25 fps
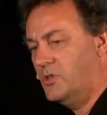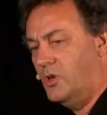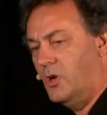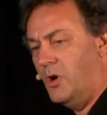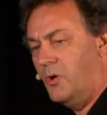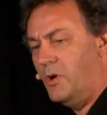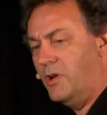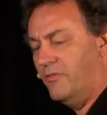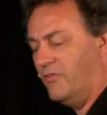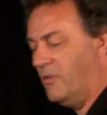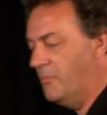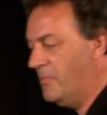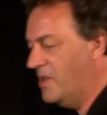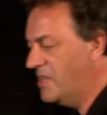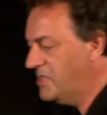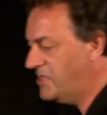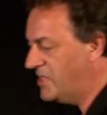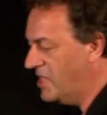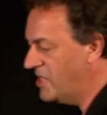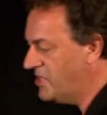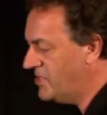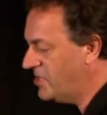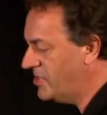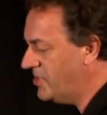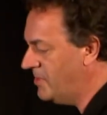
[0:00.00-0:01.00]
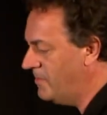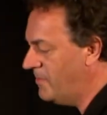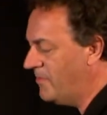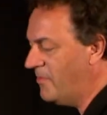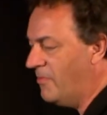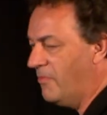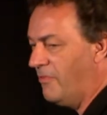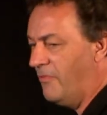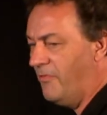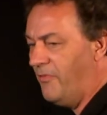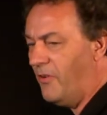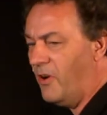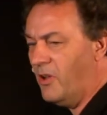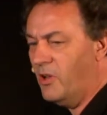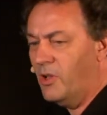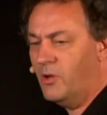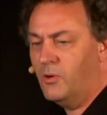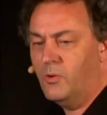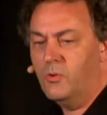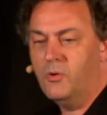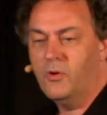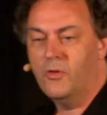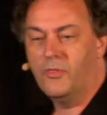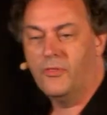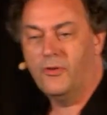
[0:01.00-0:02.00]
learning from this is
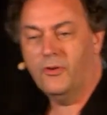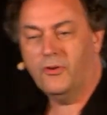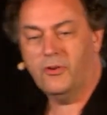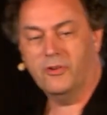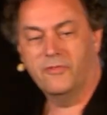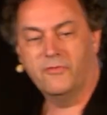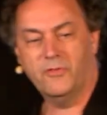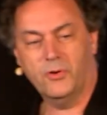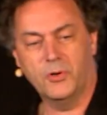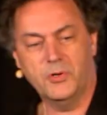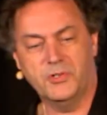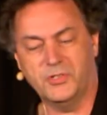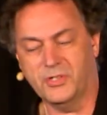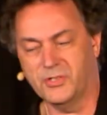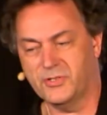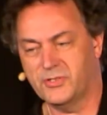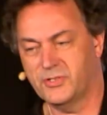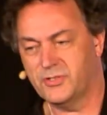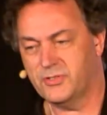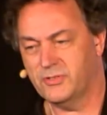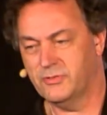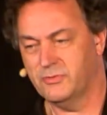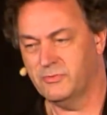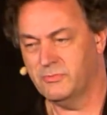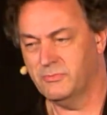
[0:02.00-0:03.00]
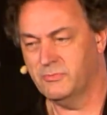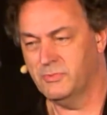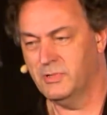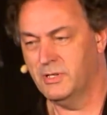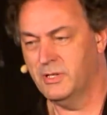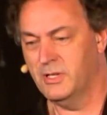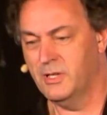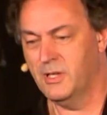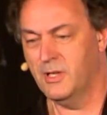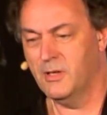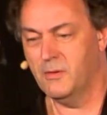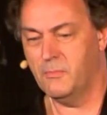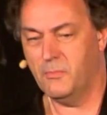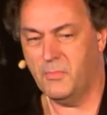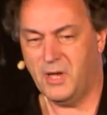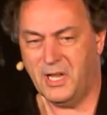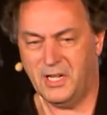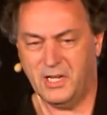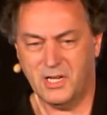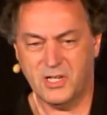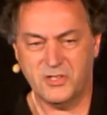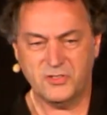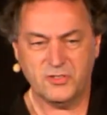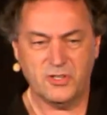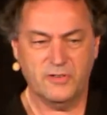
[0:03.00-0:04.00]
follow the convergence.
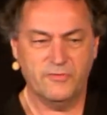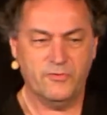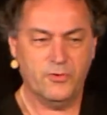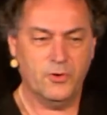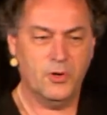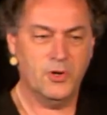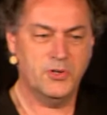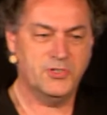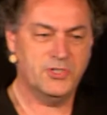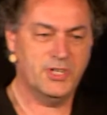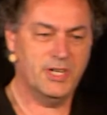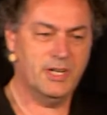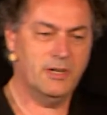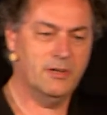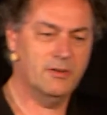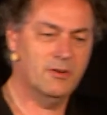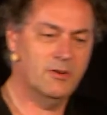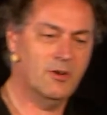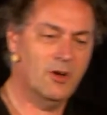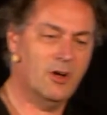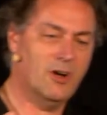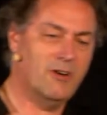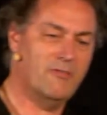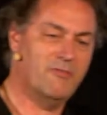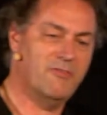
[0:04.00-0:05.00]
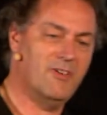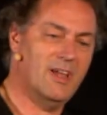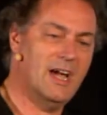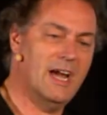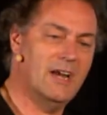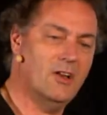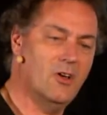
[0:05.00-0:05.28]
Media is converging, offline,